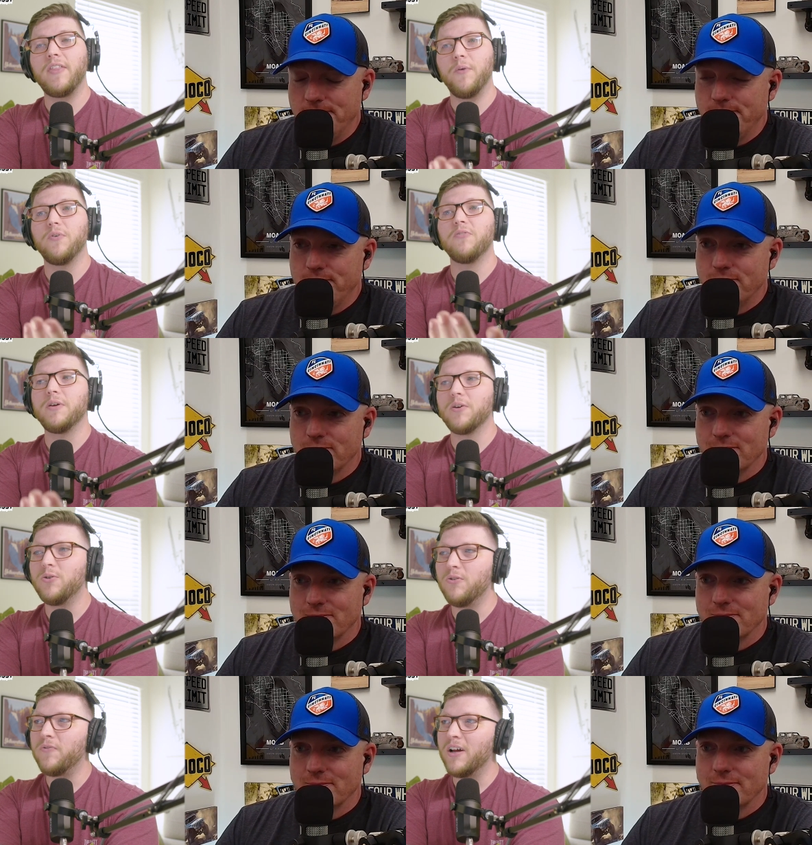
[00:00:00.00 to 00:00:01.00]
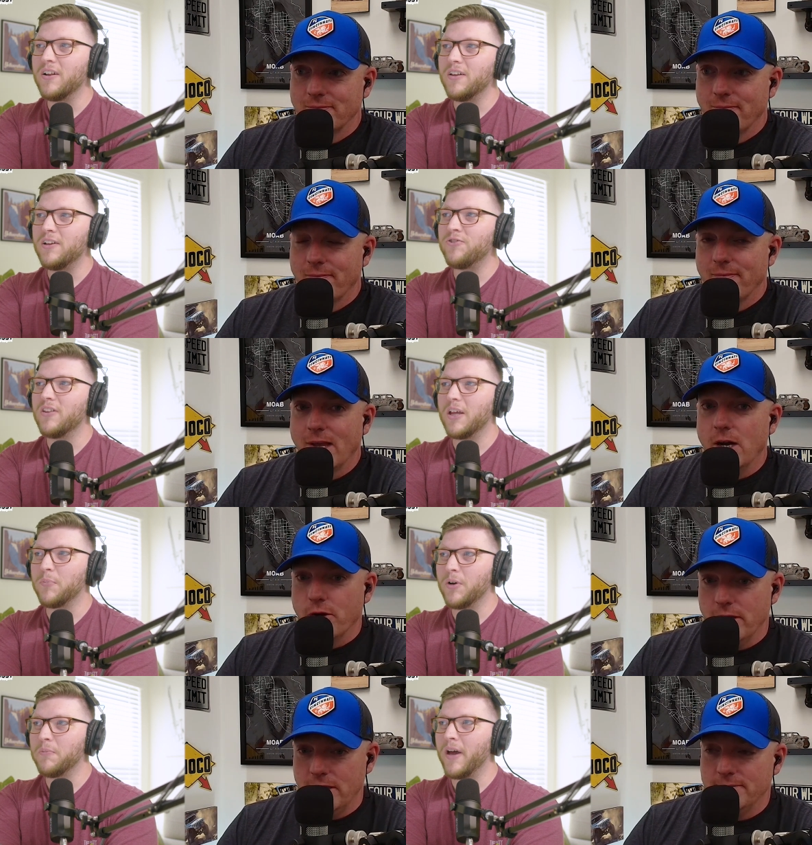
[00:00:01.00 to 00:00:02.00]
Speaker 1: that would have been a cool final edition. Like
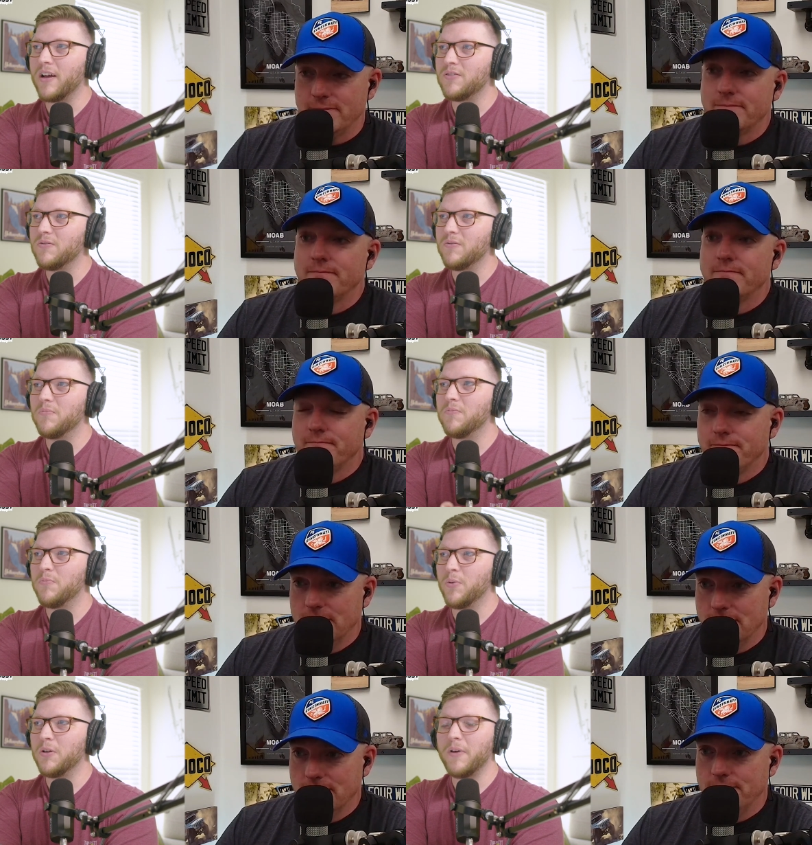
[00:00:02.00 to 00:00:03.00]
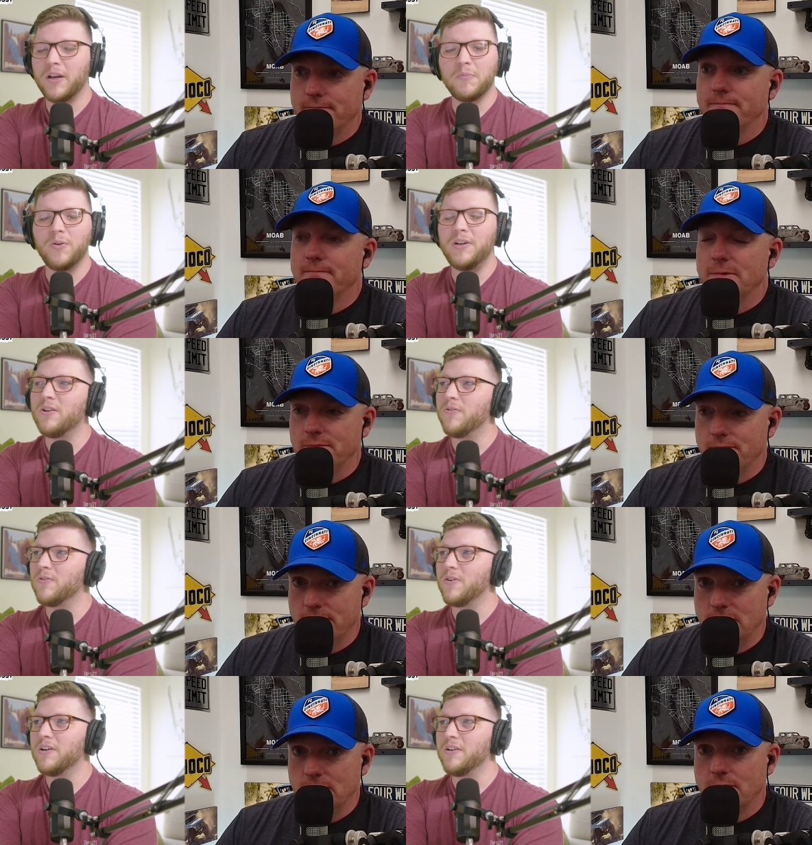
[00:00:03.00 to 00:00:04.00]
Agreed. bring back bring back Mojito mm-hmm.
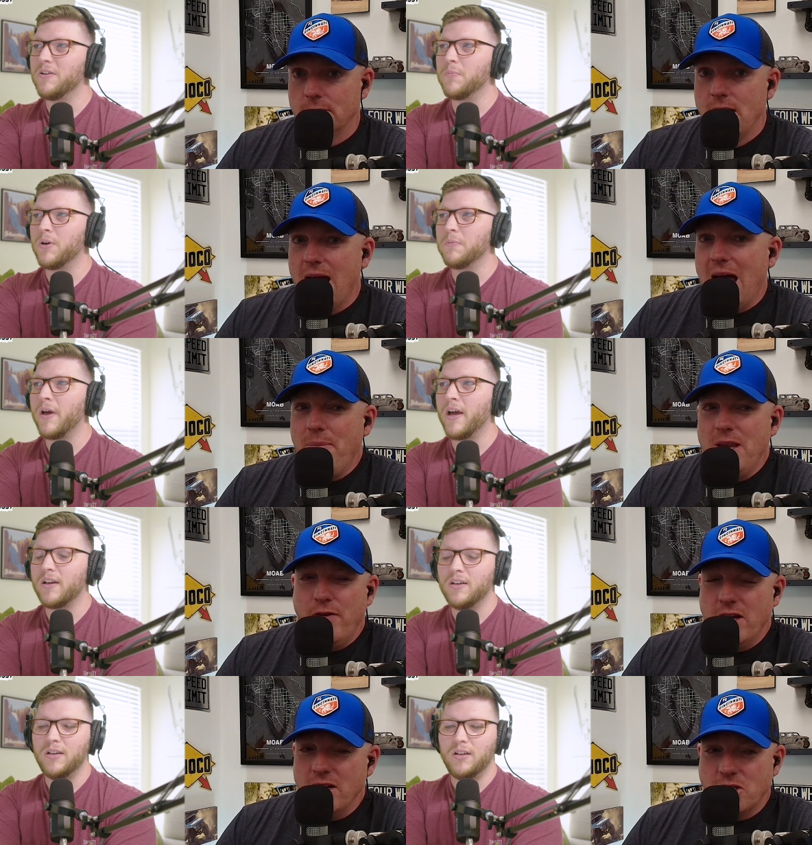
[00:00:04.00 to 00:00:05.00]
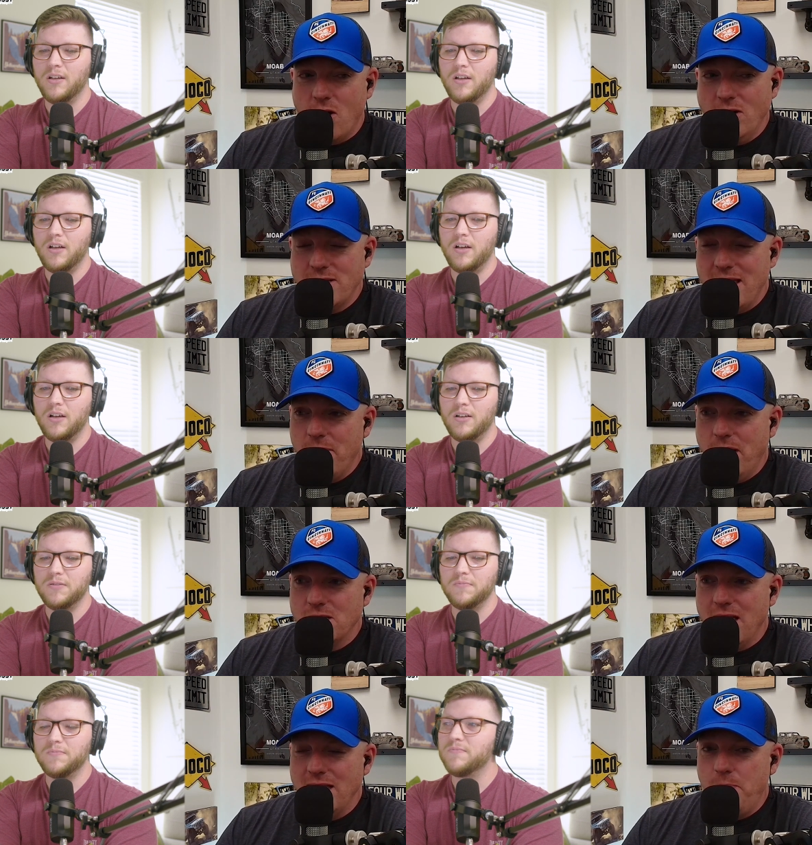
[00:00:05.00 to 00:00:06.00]
for a year. Bring back. I mean, if you're going to charge that
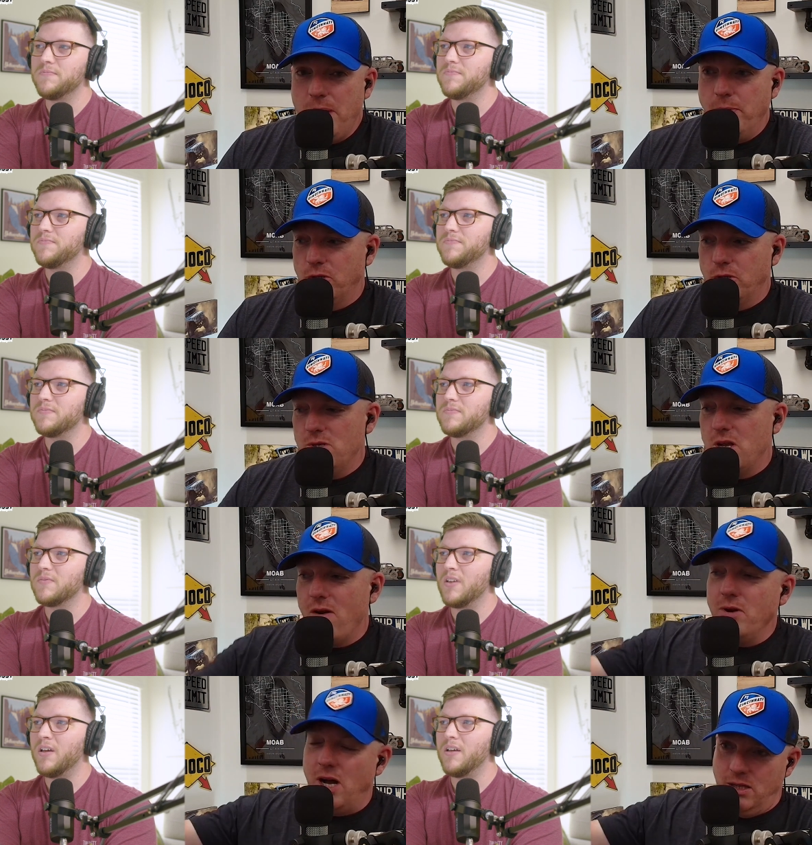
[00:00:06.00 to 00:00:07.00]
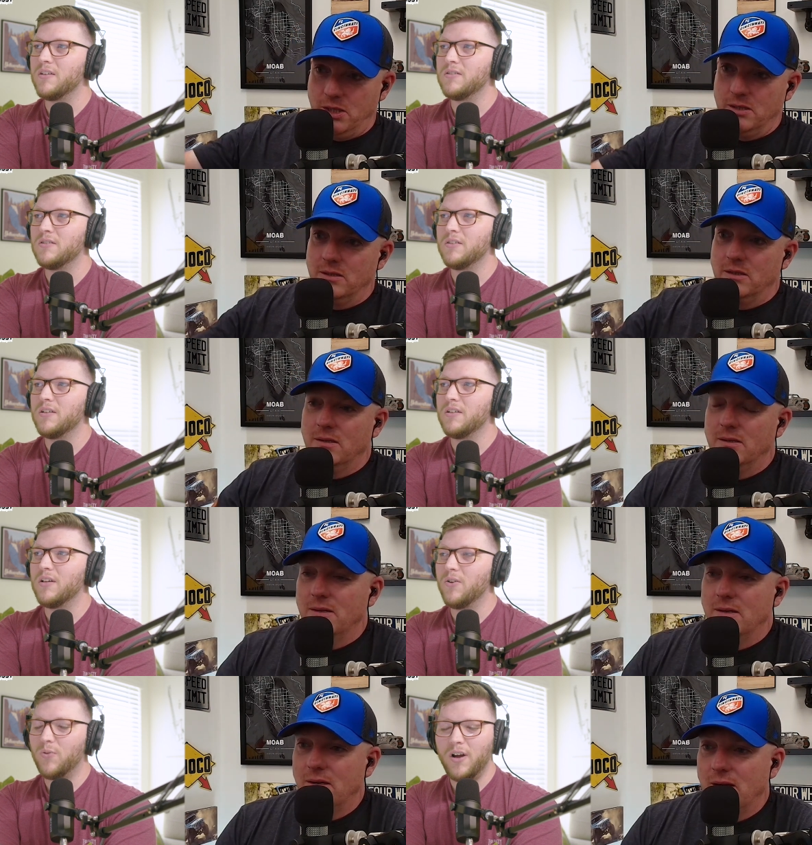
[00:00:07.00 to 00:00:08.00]
much, um,
Speaker 2: let the people choose their own yeah. color.
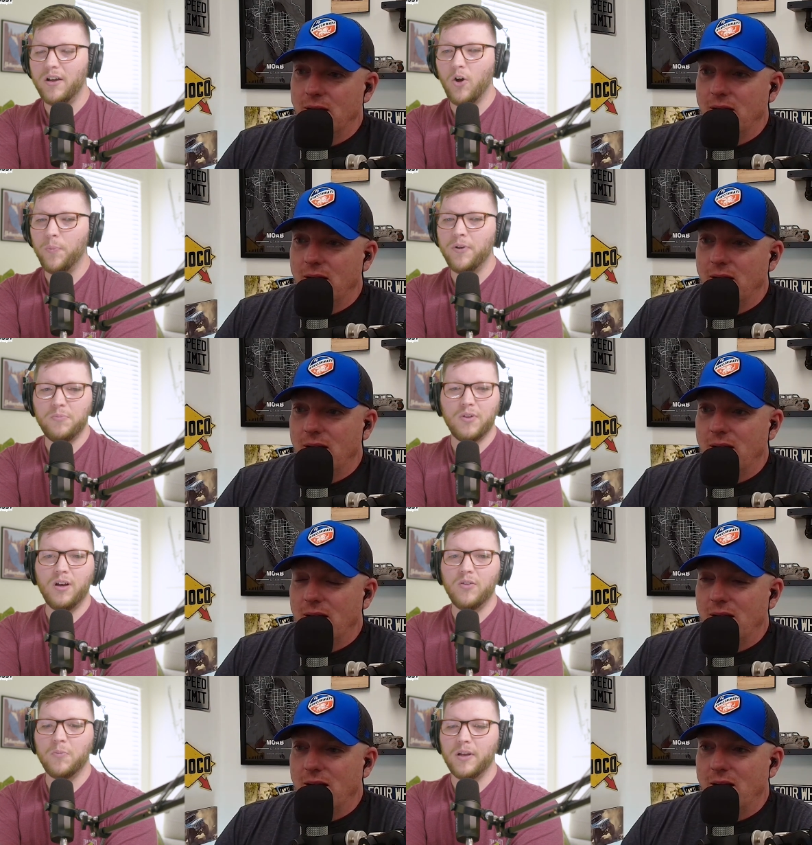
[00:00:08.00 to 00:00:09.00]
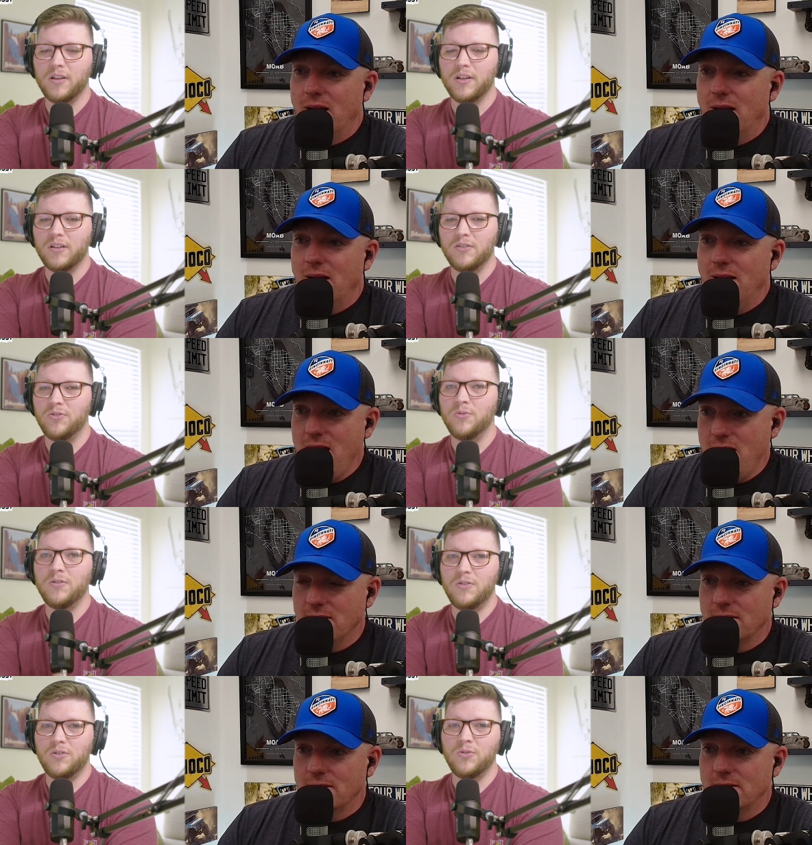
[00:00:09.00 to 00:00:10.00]
Speaker 1: Right. Open up the color bank. Like let
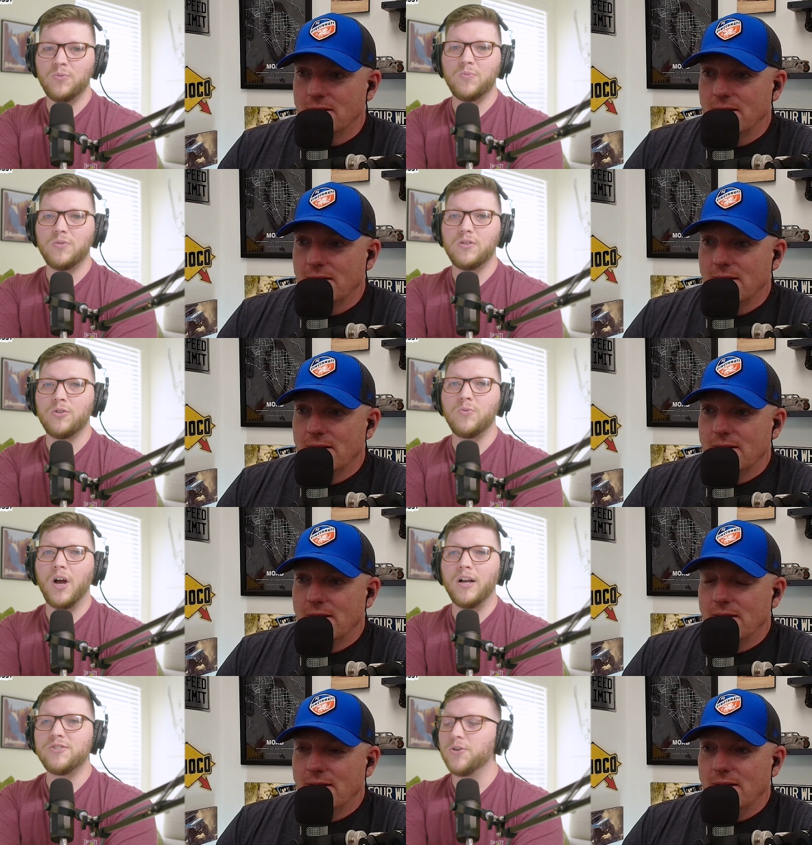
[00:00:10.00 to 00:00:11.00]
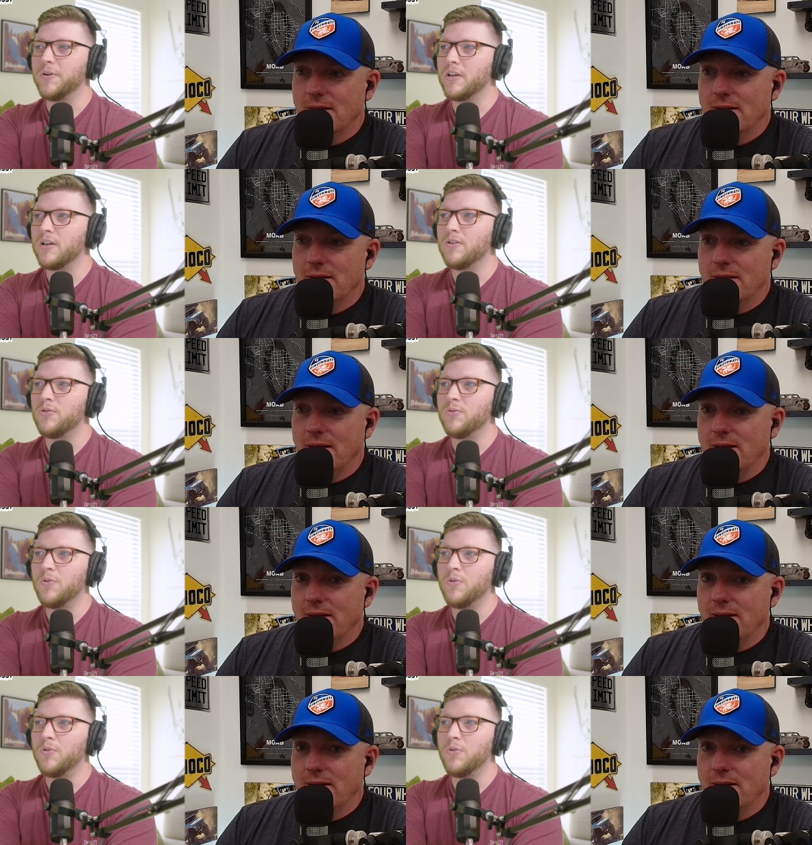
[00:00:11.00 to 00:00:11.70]
do a, do do nacho again. Do